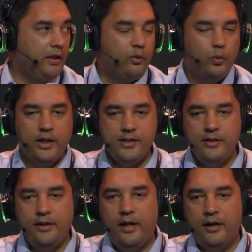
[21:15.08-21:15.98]
It works
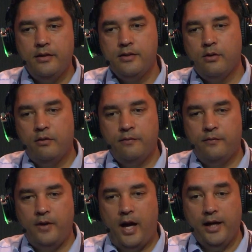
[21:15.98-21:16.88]
in areas
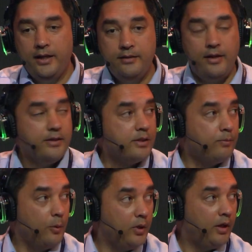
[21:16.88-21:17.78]
of highly dense
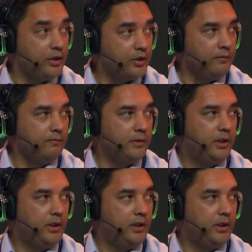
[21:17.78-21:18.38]
population.